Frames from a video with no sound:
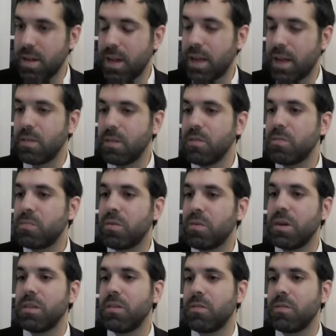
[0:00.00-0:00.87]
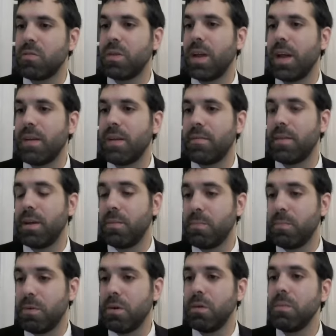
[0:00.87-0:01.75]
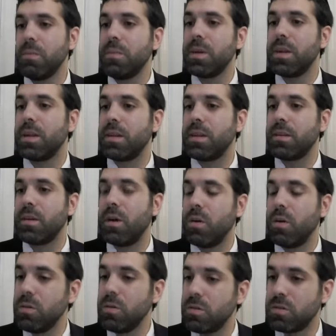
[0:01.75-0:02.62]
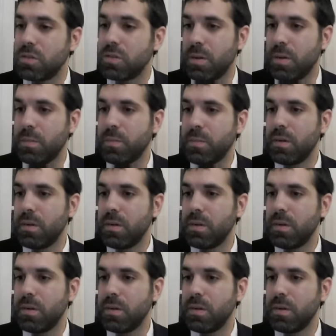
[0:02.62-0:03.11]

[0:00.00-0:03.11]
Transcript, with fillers: And those brothers would have a permanent ownership